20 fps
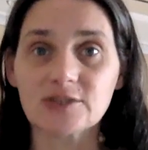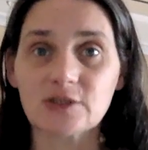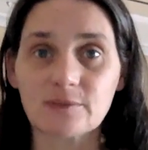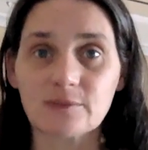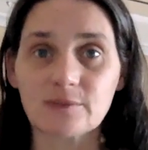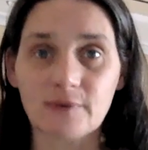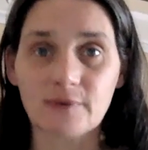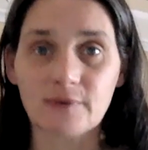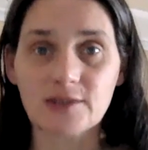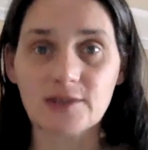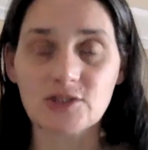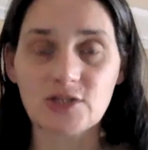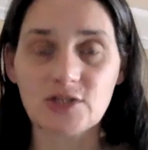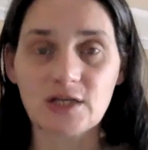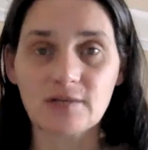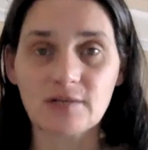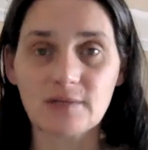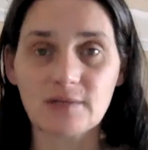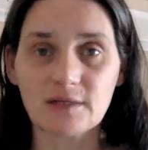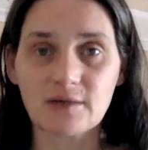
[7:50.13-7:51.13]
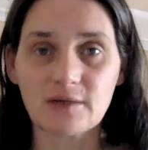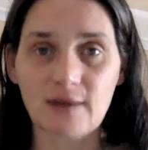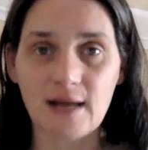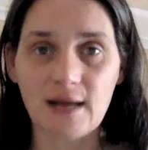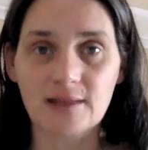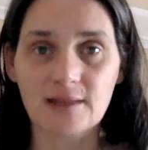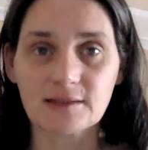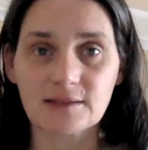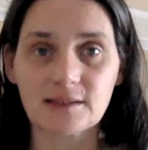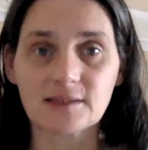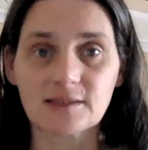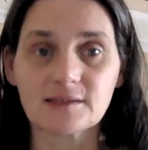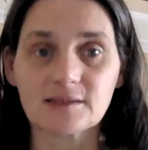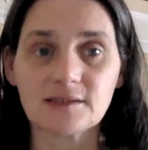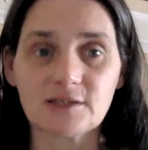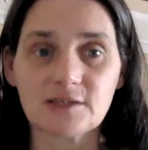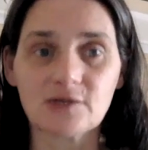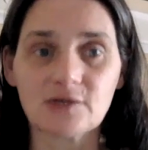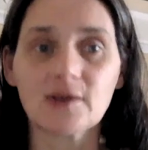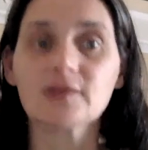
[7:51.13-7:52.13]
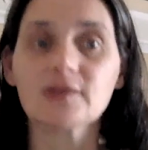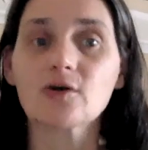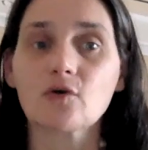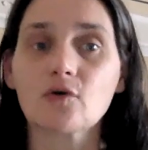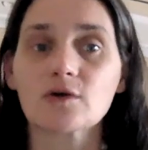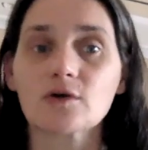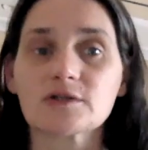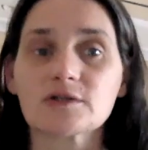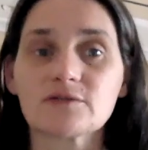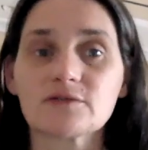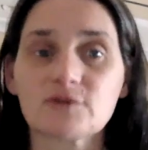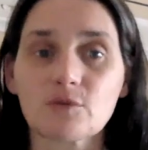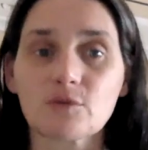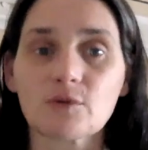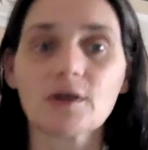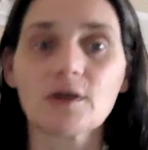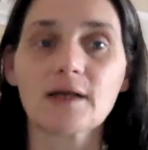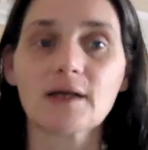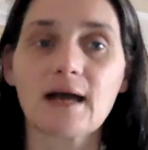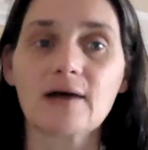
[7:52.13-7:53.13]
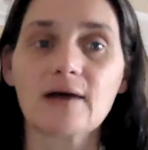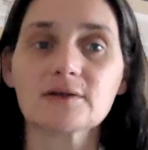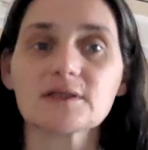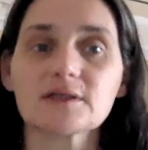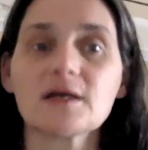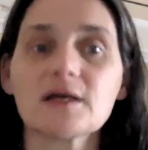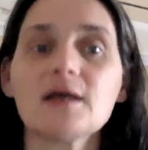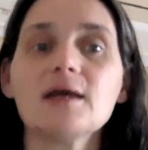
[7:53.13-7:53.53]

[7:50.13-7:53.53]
your branched chain amino acids, during the course of your workout,